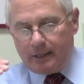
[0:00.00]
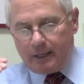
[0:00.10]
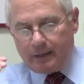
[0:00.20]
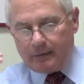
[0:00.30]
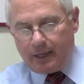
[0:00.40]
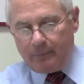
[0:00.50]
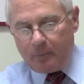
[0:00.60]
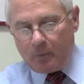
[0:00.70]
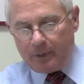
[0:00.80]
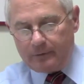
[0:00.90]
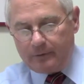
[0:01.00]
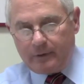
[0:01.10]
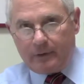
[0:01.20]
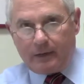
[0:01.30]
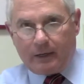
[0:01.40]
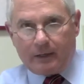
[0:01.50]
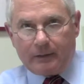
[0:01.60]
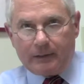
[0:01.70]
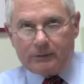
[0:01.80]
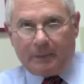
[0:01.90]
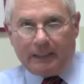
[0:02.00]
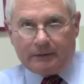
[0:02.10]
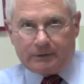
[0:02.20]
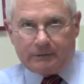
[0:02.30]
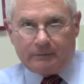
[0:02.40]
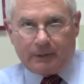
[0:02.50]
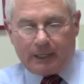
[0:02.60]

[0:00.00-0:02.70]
and at that point, it's painless.